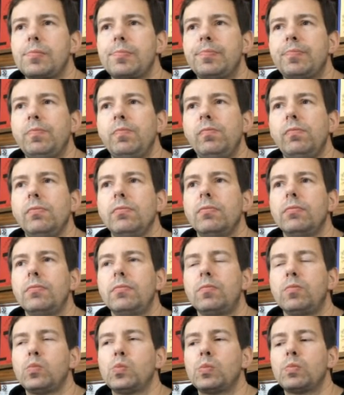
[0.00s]

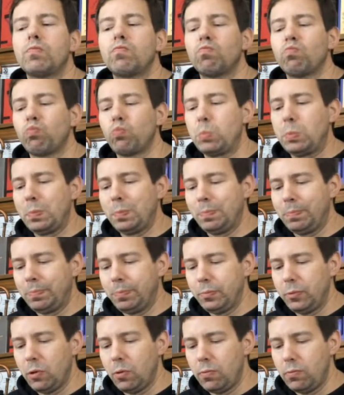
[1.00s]

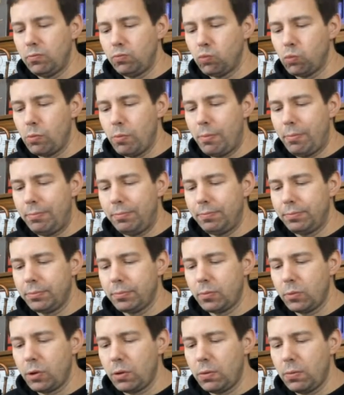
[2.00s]

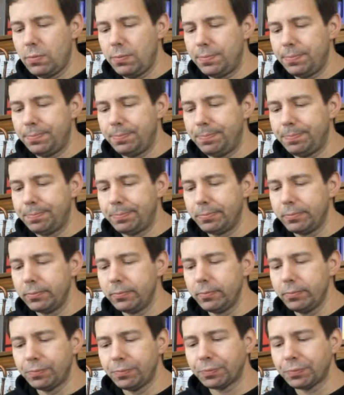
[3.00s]

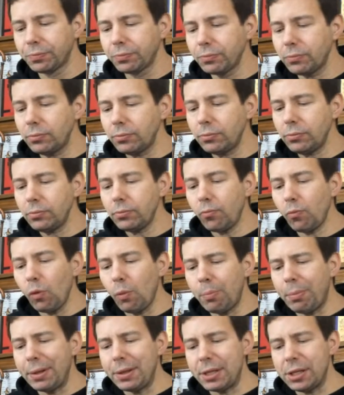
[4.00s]

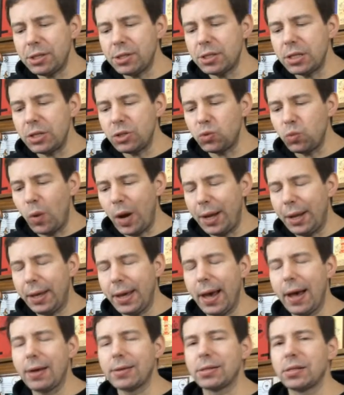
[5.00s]
But this wine
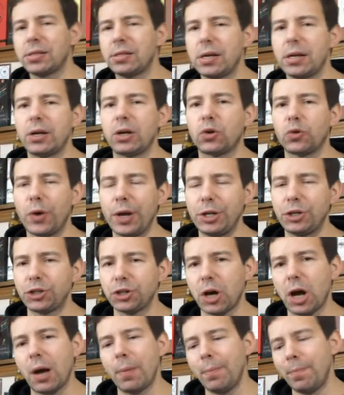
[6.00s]
cask has done a great
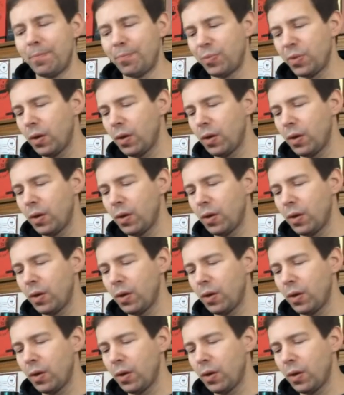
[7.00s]
job